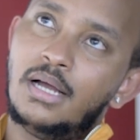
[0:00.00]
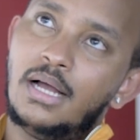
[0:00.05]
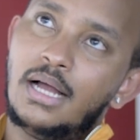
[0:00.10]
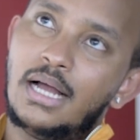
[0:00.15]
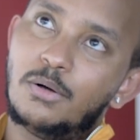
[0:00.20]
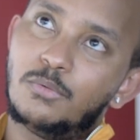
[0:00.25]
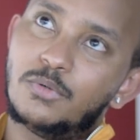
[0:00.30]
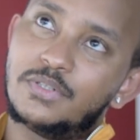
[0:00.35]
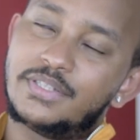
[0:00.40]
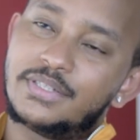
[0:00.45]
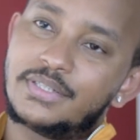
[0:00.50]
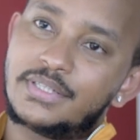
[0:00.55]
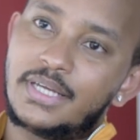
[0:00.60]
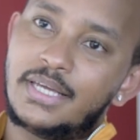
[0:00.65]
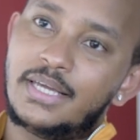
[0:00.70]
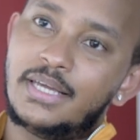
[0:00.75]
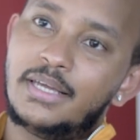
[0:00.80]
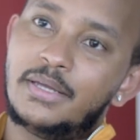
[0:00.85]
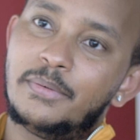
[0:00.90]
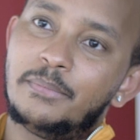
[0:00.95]
I would
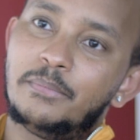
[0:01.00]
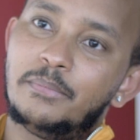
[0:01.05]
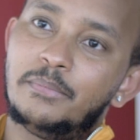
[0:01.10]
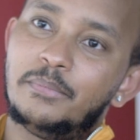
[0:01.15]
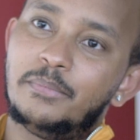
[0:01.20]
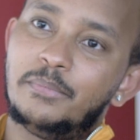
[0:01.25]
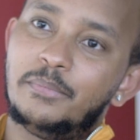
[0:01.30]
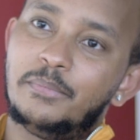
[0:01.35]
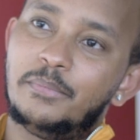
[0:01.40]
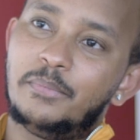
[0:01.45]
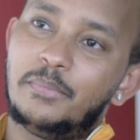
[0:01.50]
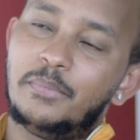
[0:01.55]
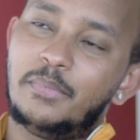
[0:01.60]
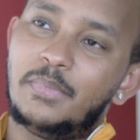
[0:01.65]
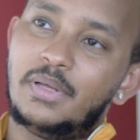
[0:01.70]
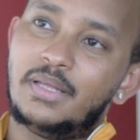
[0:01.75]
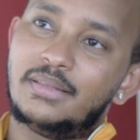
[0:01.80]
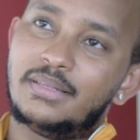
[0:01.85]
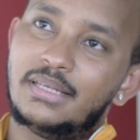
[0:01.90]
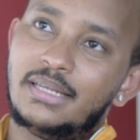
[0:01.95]
say
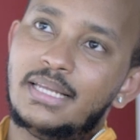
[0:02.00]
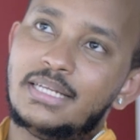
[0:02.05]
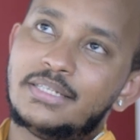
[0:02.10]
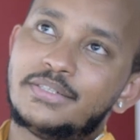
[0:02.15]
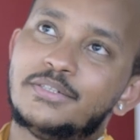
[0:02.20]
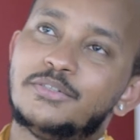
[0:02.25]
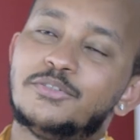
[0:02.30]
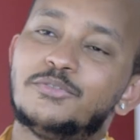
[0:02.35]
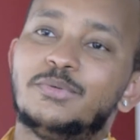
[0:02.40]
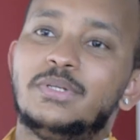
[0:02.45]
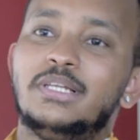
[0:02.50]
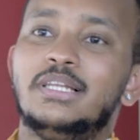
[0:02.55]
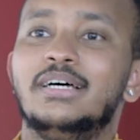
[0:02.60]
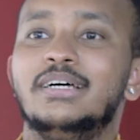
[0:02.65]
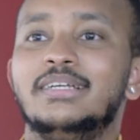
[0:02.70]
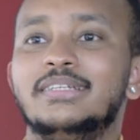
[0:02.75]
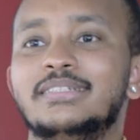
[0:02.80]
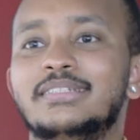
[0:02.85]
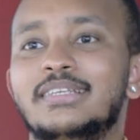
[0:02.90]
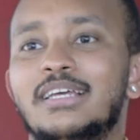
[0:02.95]
the lessons we
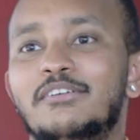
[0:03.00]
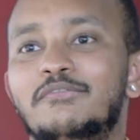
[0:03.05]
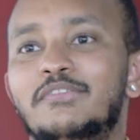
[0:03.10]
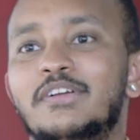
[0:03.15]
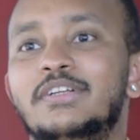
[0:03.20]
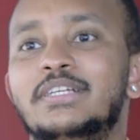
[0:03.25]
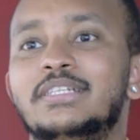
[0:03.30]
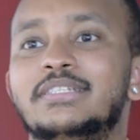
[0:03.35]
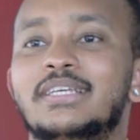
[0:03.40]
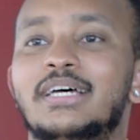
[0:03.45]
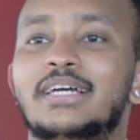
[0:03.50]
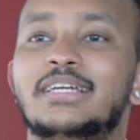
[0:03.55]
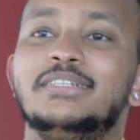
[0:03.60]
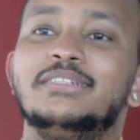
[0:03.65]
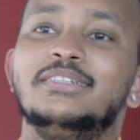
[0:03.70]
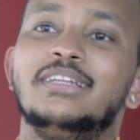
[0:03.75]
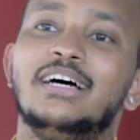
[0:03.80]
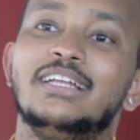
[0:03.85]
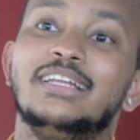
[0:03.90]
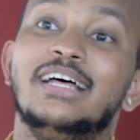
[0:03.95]
learned
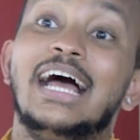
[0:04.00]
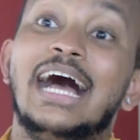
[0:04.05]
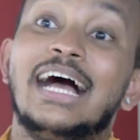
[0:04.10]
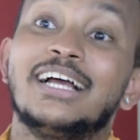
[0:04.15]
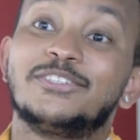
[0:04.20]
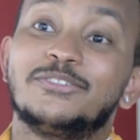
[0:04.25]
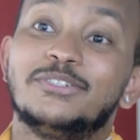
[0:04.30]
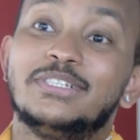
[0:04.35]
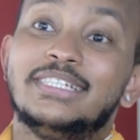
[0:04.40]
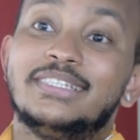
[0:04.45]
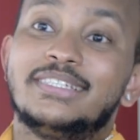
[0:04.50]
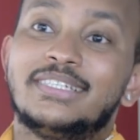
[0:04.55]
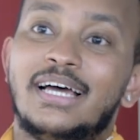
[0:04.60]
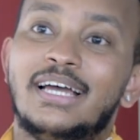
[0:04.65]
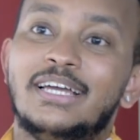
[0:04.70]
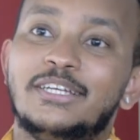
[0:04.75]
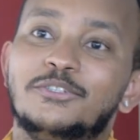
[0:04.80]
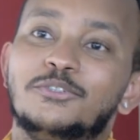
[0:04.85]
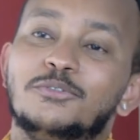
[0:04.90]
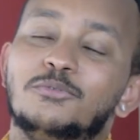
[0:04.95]
are actually
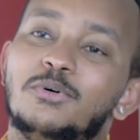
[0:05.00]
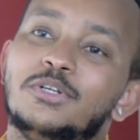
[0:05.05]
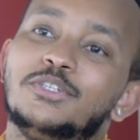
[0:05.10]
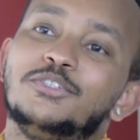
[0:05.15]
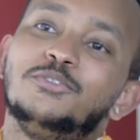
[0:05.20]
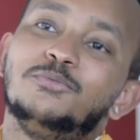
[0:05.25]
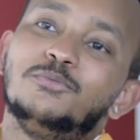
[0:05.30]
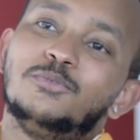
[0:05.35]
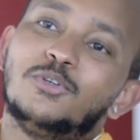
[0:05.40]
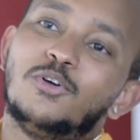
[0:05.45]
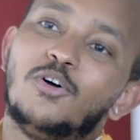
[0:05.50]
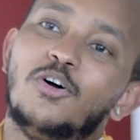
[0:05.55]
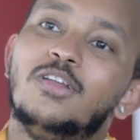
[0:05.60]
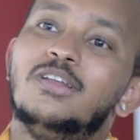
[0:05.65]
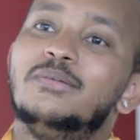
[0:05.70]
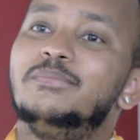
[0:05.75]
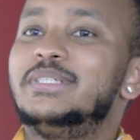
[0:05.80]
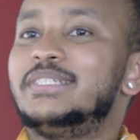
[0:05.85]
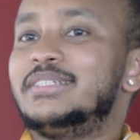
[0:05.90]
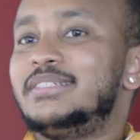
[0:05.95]
tied to what you would call
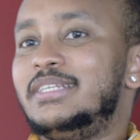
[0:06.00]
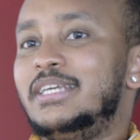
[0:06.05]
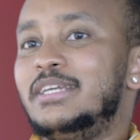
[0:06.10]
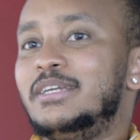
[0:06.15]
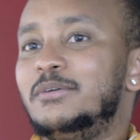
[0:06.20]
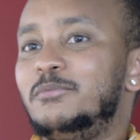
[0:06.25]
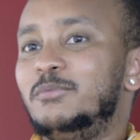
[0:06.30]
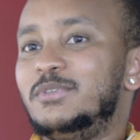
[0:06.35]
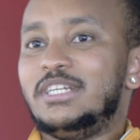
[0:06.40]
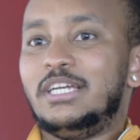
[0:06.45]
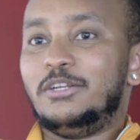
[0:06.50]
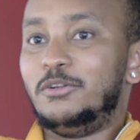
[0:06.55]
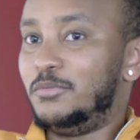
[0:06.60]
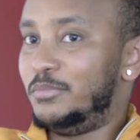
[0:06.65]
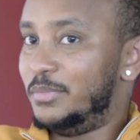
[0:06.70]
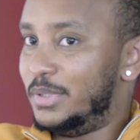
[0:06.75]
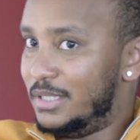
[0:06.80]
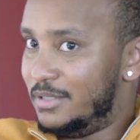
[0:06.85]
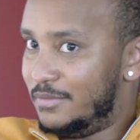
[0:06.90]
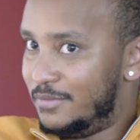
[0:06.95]
a mistake, which I
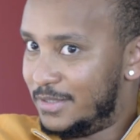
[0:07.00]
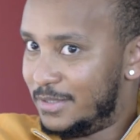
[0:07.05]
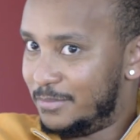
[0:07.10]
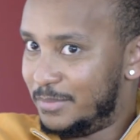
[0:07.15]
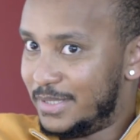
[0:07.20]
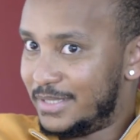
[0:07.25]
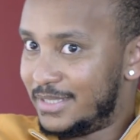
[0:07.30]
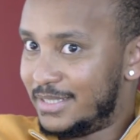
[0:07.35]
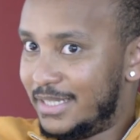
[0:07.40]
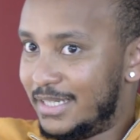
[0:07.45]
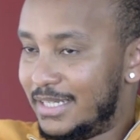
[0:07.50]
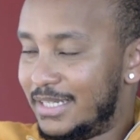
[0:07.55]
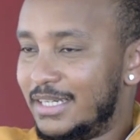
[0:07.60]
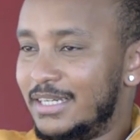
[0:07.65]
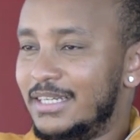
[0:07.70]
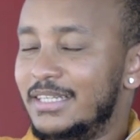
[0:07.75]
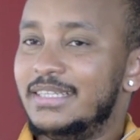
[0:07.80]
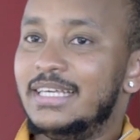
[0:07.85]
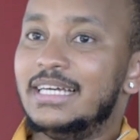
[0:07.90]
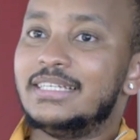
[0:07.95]
don't believe is a mistake.
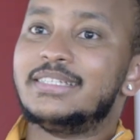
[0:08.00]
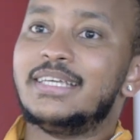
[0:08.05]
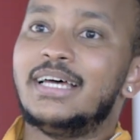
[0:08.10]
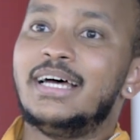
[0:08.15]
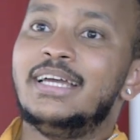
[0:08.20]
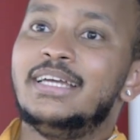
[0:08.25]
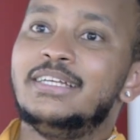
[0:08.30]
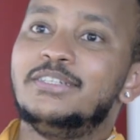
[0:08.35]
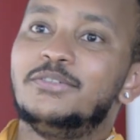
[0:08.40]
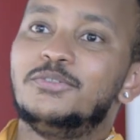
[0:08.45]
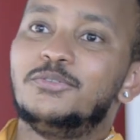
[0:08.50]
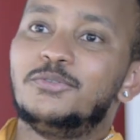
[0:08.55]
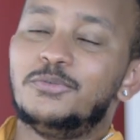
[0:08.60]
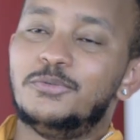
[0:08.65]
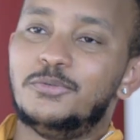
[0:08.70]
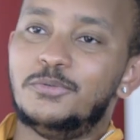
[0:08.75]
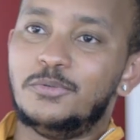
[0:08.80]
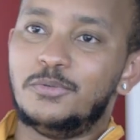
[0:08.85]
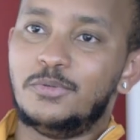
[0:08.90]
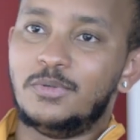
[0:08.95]
They're tied
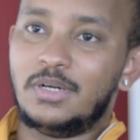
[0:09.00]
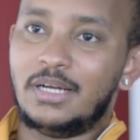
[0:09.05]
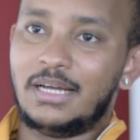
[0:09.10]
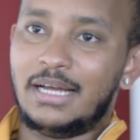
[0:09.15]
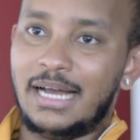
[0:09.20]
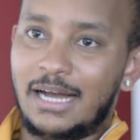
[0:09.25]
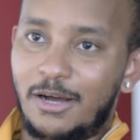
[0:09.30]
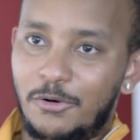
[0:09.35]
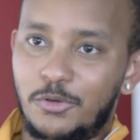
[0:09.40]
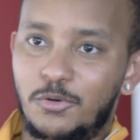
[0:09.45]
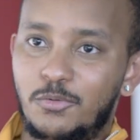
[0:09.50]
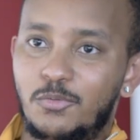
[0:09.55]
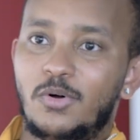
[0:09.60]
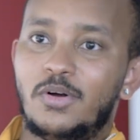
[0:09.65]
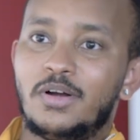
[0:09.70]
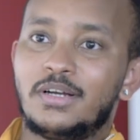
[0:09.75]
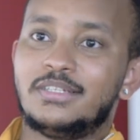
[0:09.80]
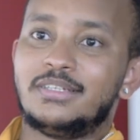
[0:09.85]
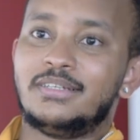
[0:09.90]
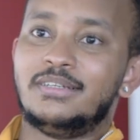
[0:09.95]
to how you
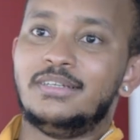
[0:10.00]
worked.